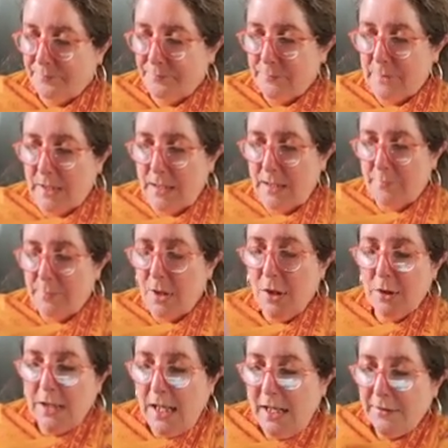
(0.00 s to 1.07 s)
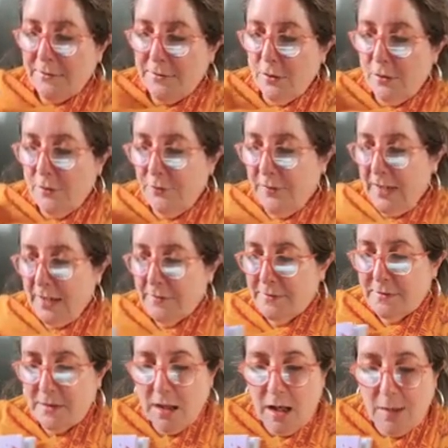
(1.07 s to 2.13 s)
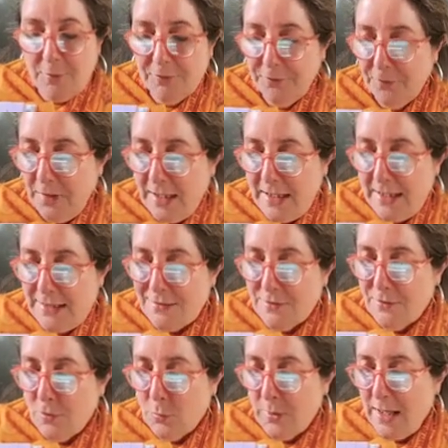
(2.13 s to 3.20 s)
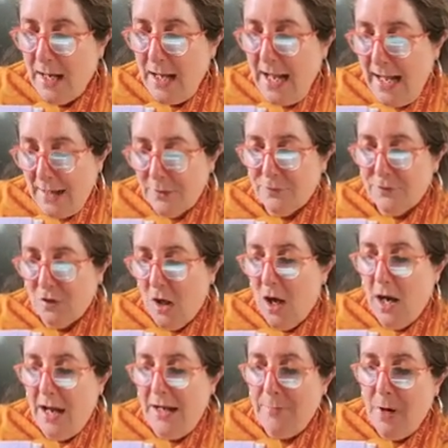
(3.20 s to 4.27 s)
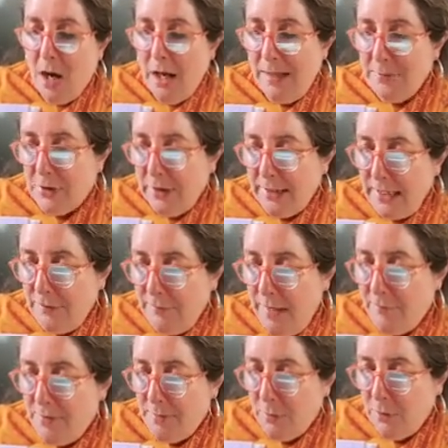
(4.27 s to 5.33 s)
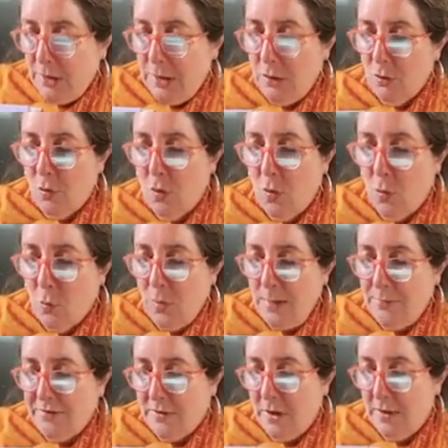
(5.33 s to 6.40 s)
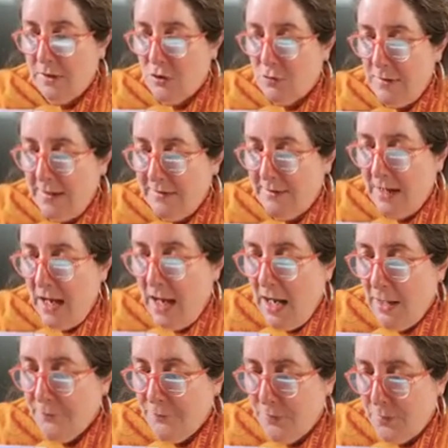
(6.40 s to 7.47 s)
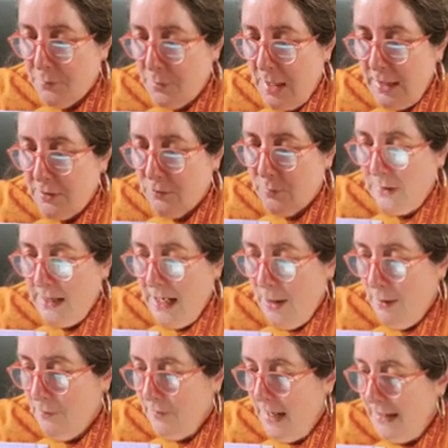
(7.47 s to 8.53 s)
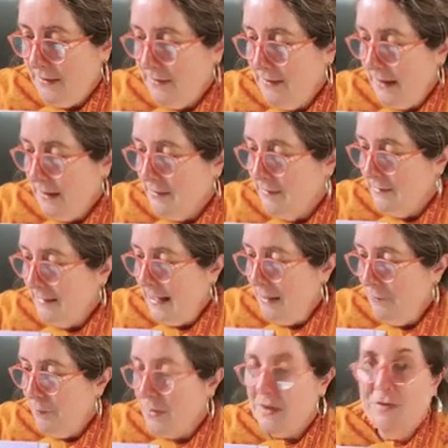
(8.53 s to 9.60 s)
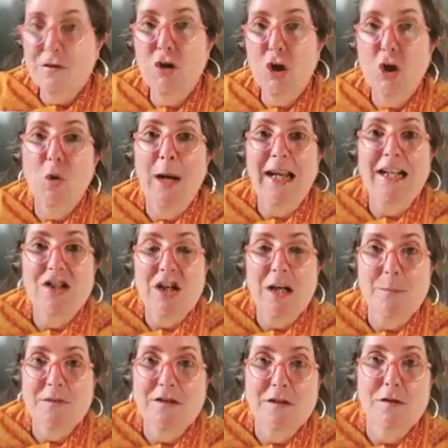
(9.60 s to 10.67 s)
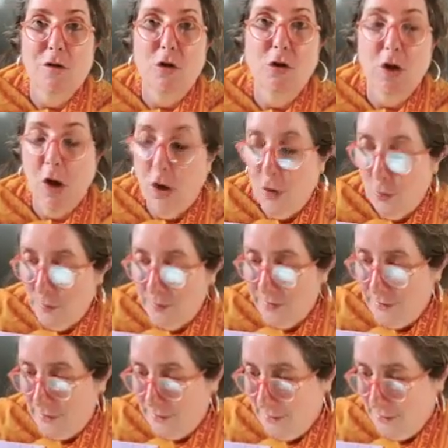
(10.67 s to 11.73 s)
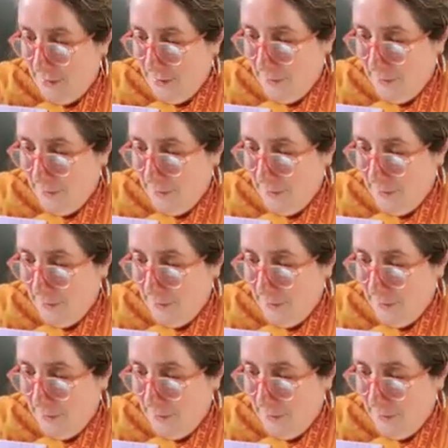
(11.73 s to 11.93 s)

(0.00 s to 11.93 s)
Yeah. Okay, so Vix, I'm afraid that we are out of time. I'm going to give everybody your website address after the break because we now have 8 seconds left, but it's newagehipster.co, isn't it?